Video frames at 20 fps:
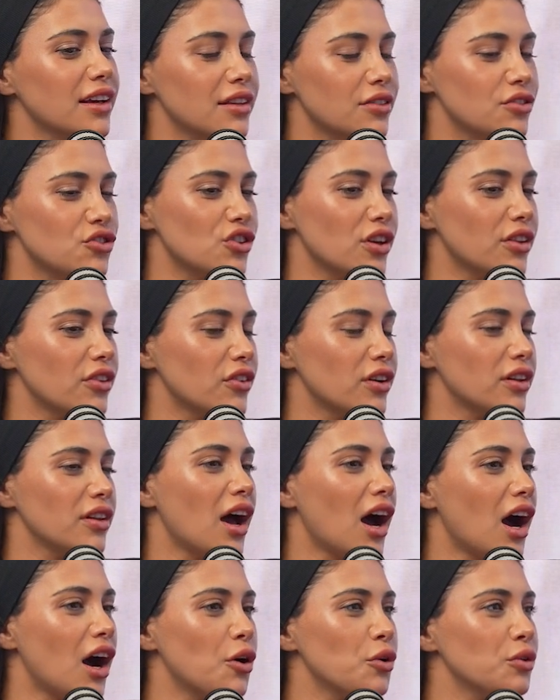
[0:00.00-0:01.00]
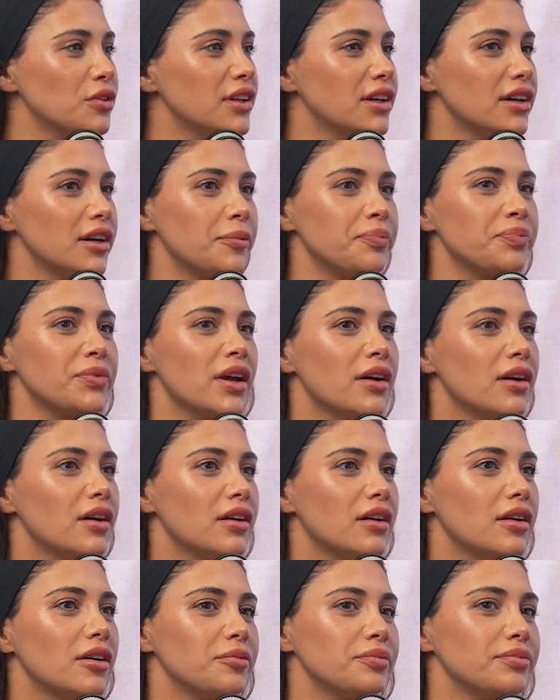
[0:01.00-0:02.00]
in general how the
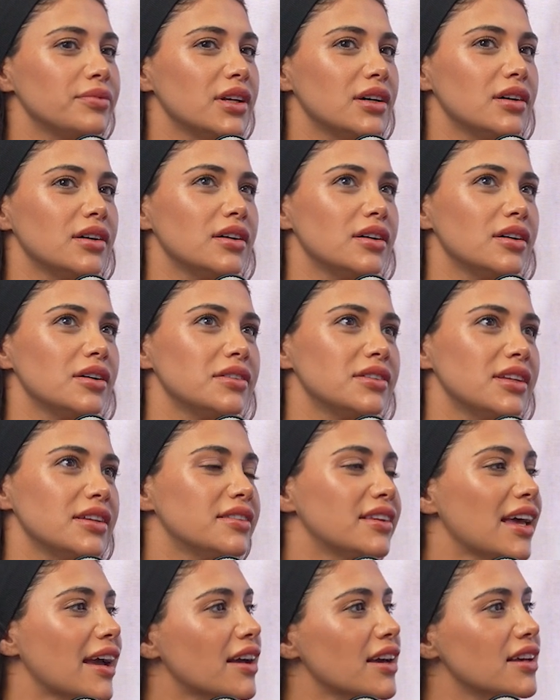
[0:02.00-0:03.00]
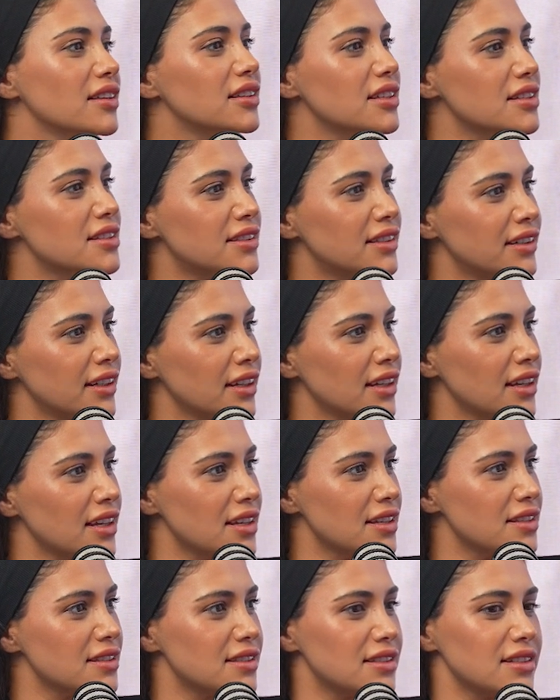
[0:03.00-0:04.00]
tech industry
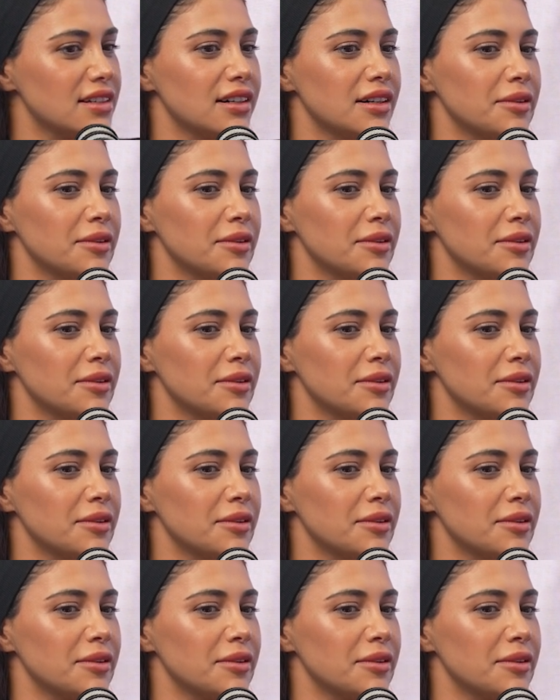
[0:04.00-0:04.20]
is